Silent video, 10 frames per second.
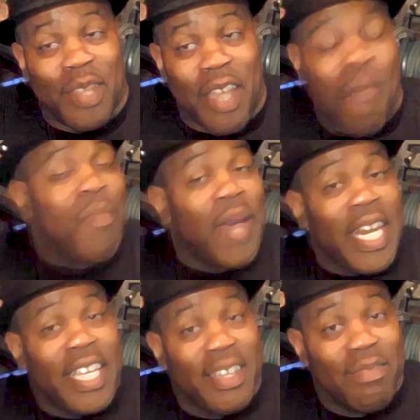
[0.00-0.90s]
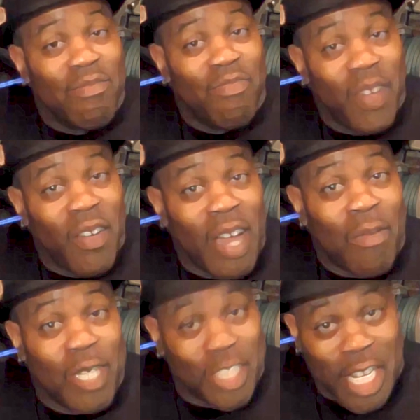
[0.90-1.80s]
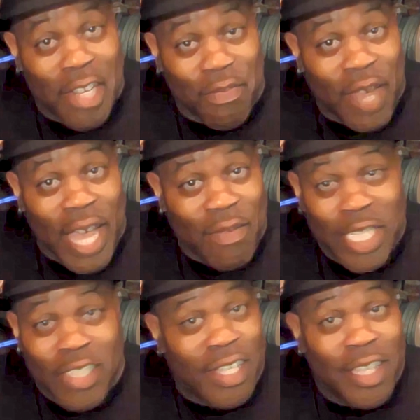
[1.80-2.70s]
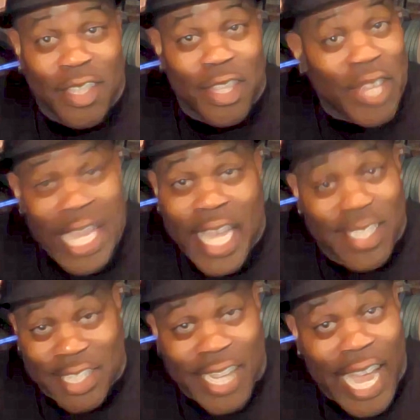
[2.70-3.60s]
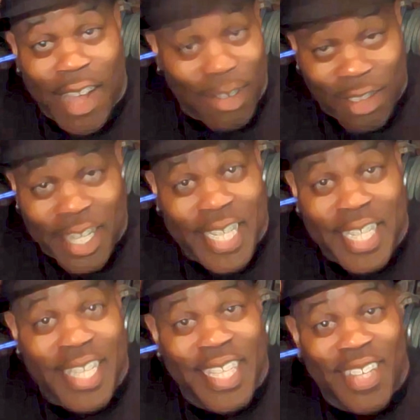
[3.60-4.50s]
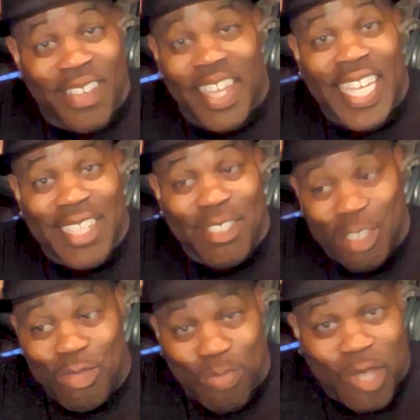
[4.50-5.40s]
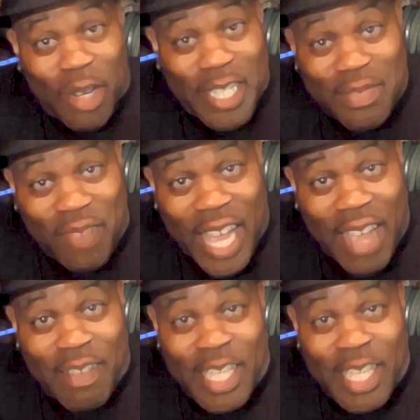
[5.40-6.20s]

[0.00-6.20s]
Everybody can figure out what a setting of 5 is. The thing has a dial on it, okay? You just turn it to 5.